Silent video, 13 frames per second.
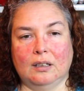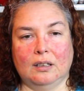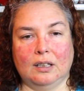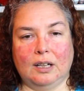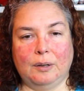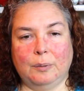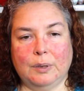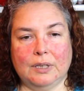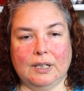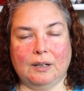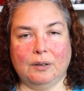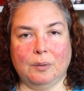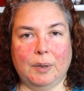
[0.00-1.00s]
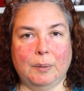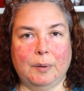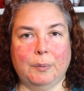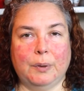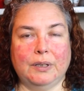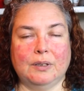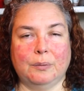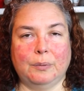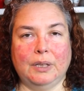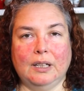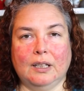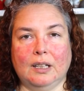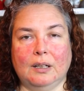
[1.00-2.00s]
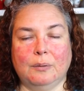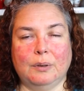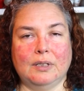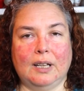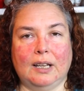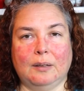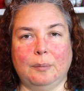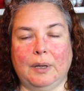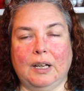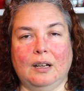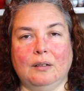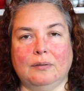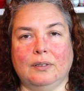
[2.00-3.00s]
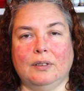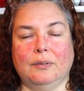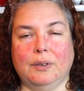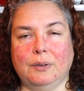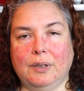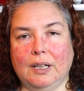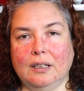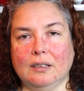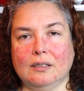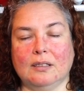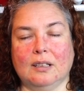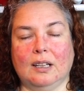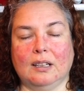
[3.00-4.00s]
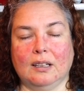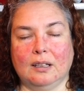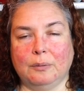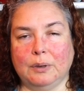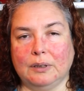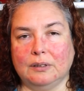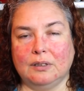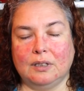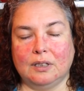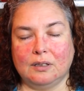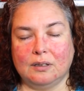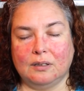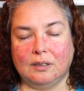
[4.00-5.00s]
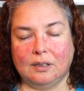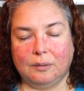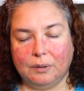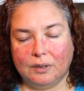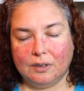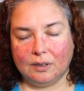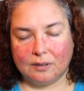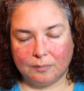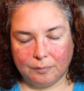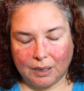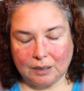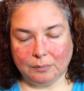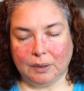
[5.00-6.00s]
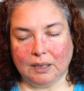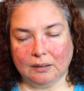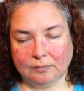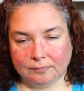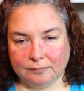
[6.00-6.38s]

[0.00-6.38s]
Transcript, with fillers: I would shower maybe once a week, and it would take me out for a few days. Like it would just, it would just melt me.